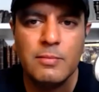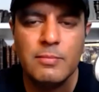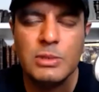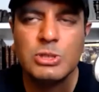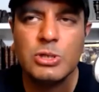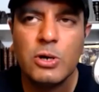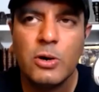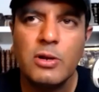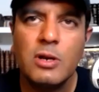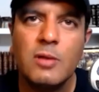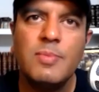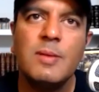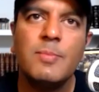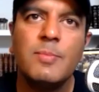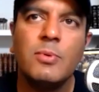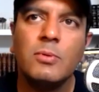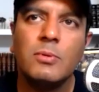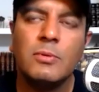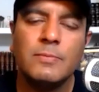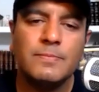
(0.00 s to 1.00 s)
majority of
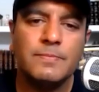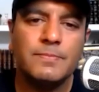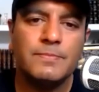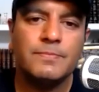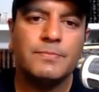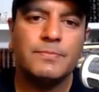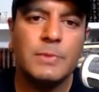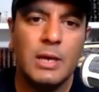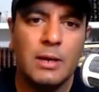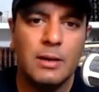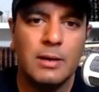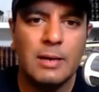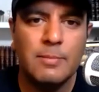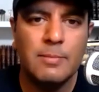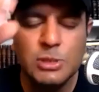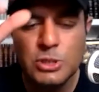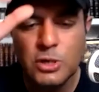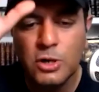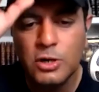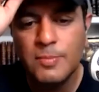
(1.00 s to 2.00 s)
people, yeah, and
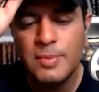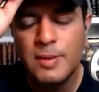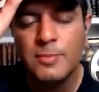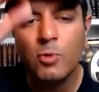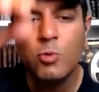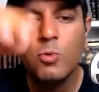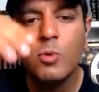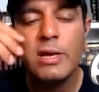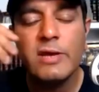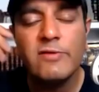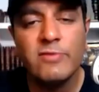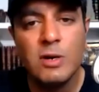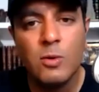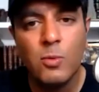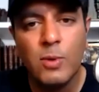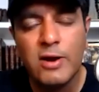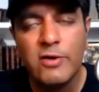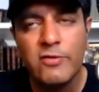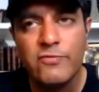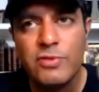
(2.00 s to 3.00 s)
majority of people who are even
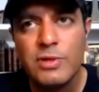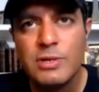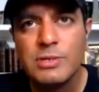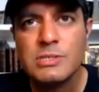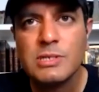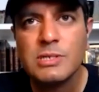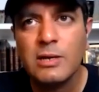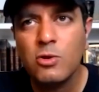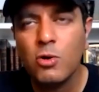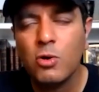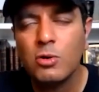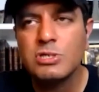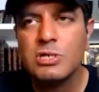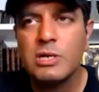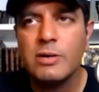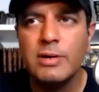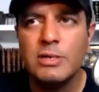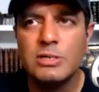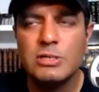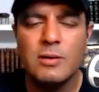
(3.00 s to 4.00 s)
aware of this are your
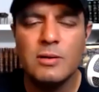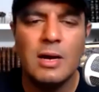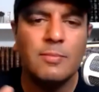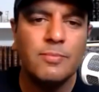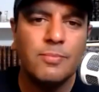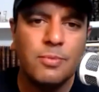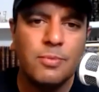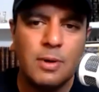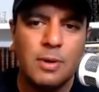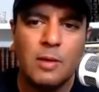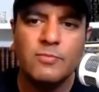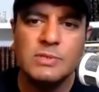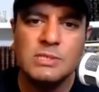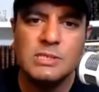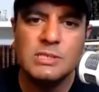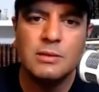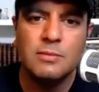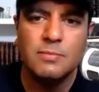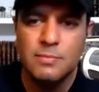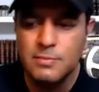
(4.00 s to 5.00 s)
generation. I'm
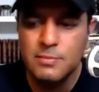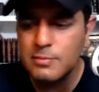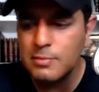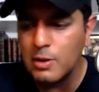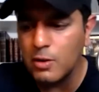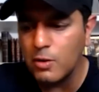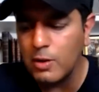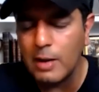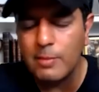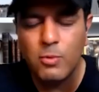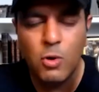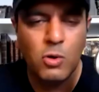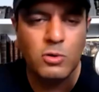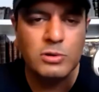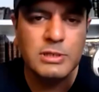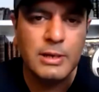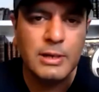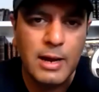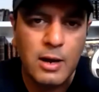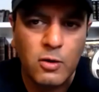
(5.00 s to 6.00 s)
obviously, you know, I'm
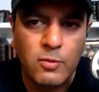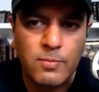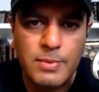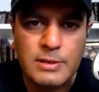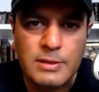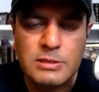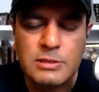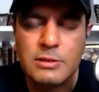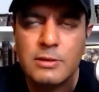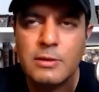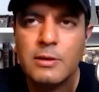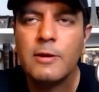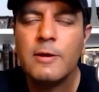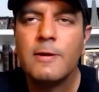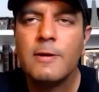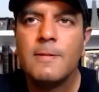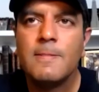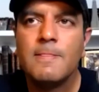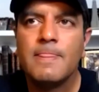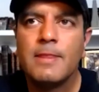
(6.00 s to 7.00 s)
older now, but
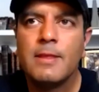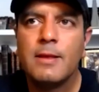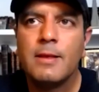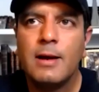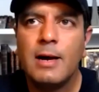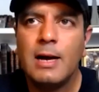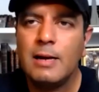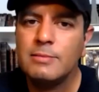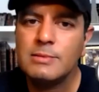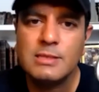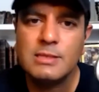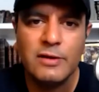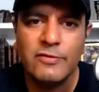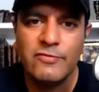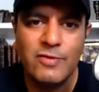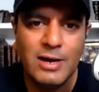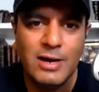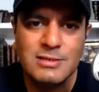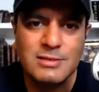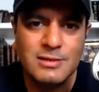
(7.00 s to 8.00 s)
I'm still a
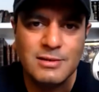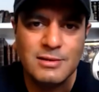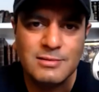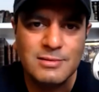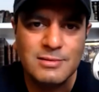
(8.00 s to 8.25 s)
fighter.